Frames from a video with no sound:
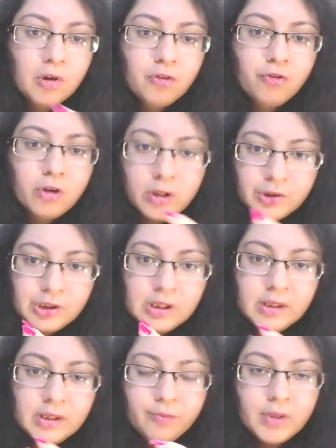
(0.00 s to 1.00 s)

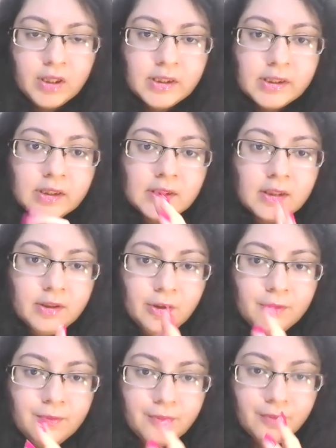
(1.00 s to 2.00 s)
morphology, it means the
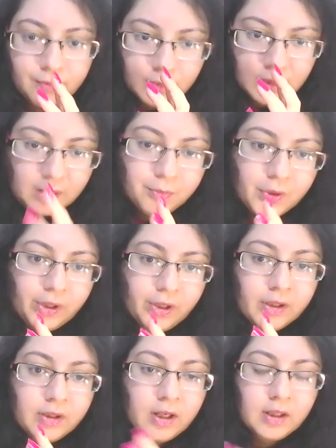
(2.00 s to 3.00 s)
study of that
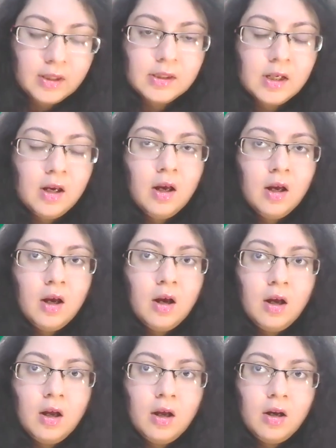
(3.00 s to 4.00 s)
particular thing,
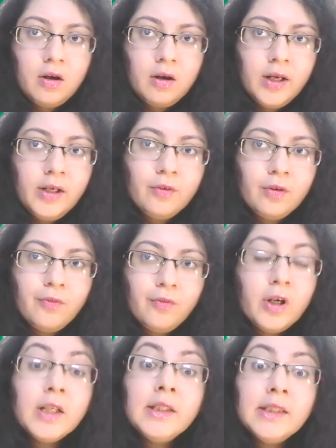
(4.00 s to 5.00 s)
right?
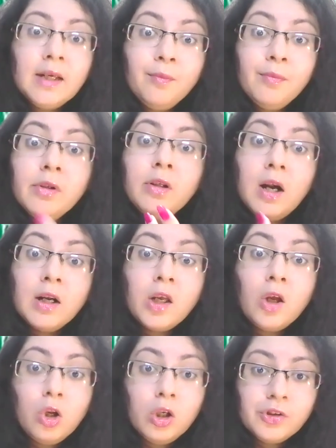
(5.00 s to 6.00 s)
For example,
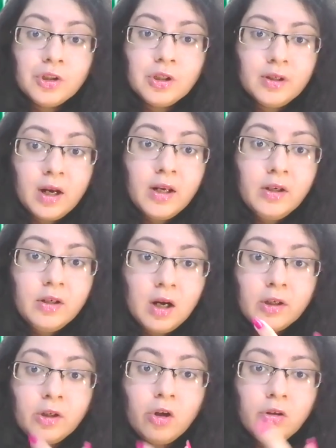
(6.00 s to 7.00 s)
archaeology, right?
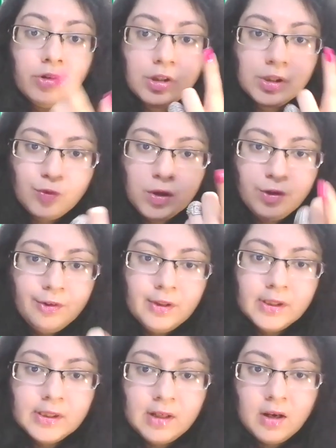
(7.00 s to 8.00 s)
Archaeologists, what do
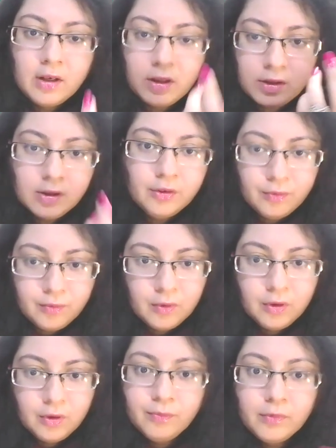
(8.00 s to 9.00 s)
they study?
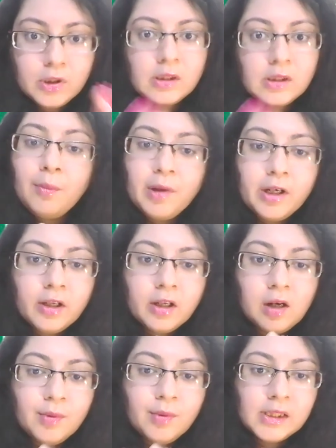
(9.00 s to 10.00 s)
Just comment in
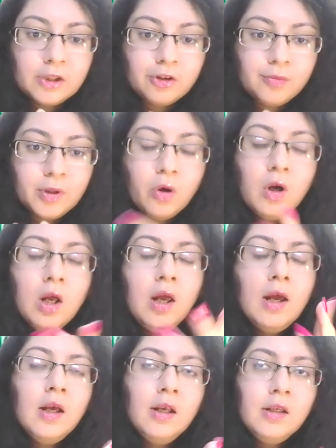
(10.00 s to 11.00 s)
the comment section below.
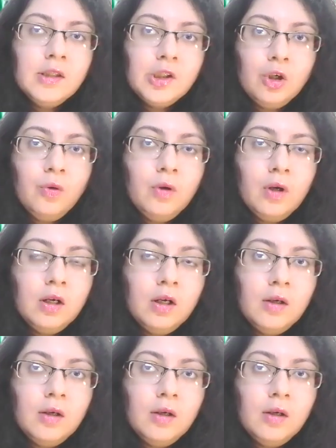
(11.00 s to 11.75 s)
So